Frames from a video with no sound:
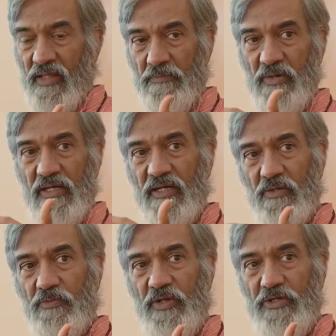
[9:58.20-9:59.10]

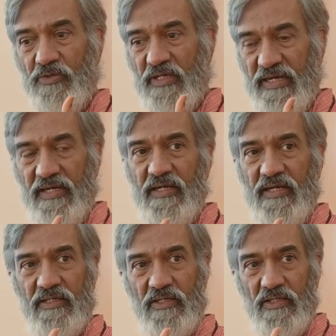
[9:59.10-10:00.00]
But when you
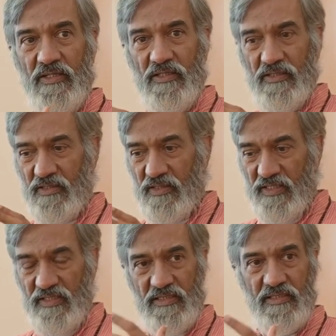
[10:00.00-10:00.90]
get
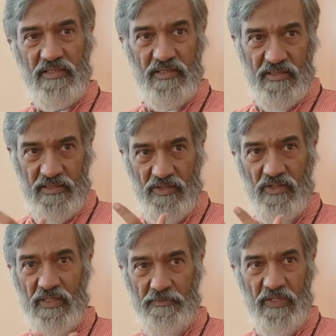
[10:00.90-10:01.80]
these, you
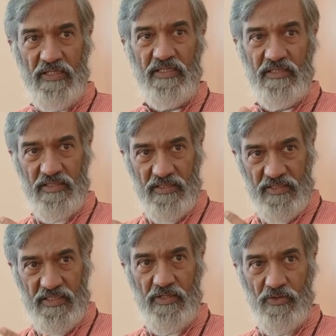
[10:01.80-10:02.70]
know, compulsions and the
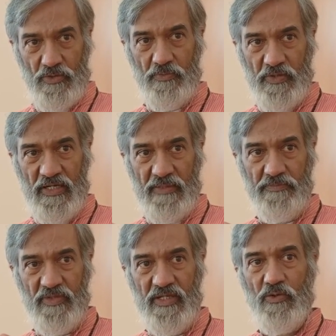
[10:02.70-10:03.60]
shadows opened
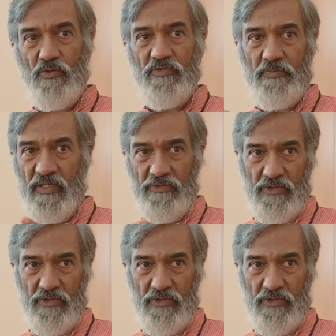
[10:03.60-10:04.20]
up, they overpower